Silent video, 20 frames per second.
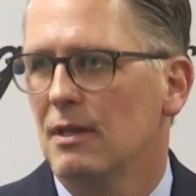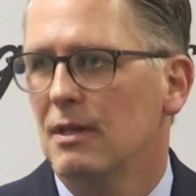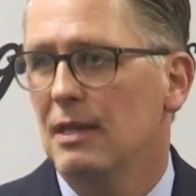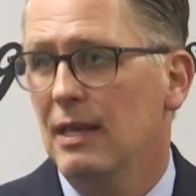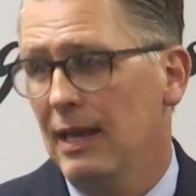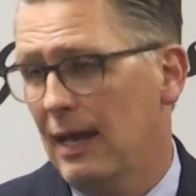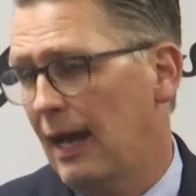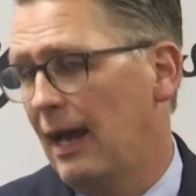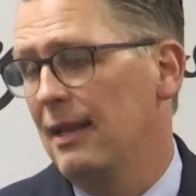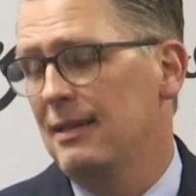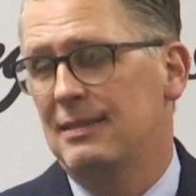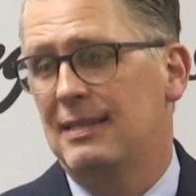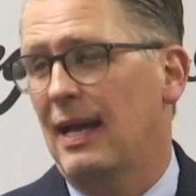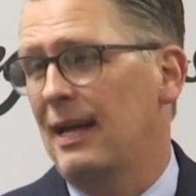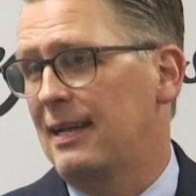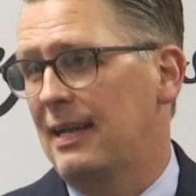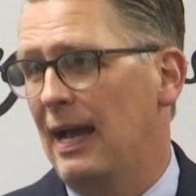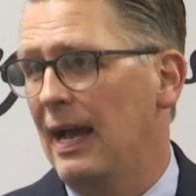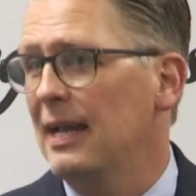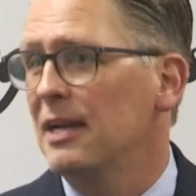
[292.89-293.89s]
Yeah, it's
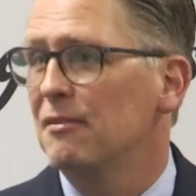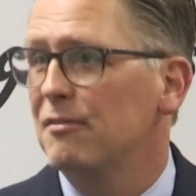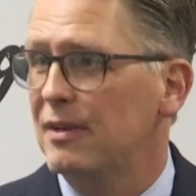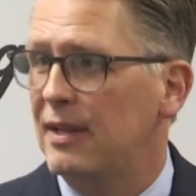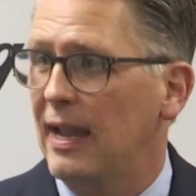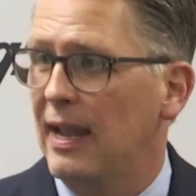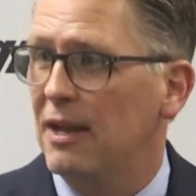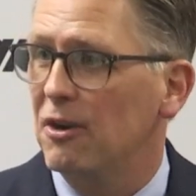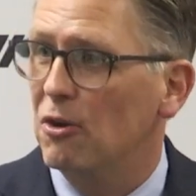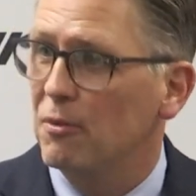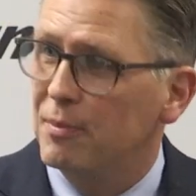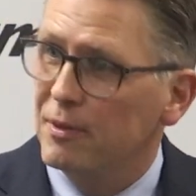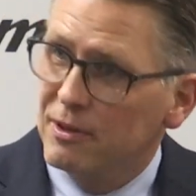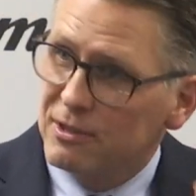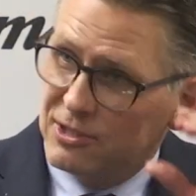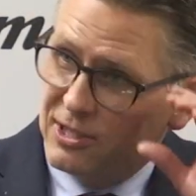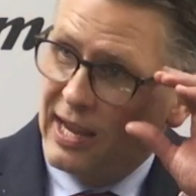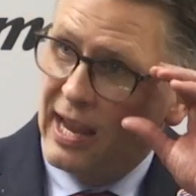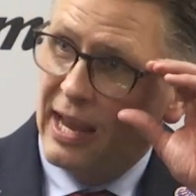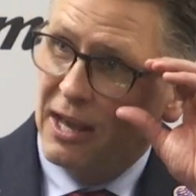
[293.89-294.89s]
not kind of a can opener,
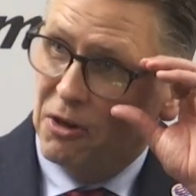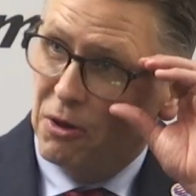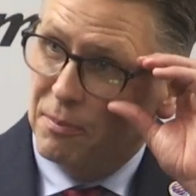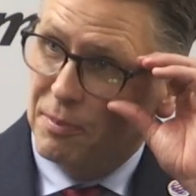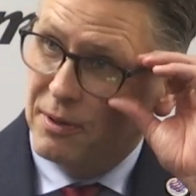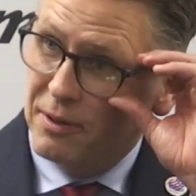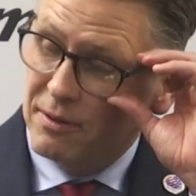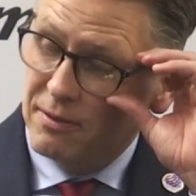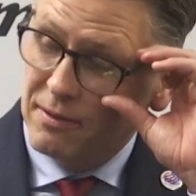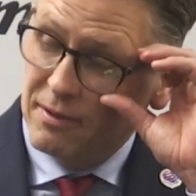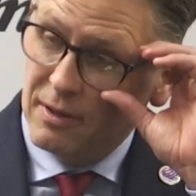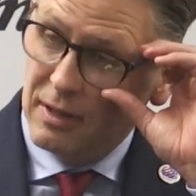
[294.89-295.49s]
it's a can opener.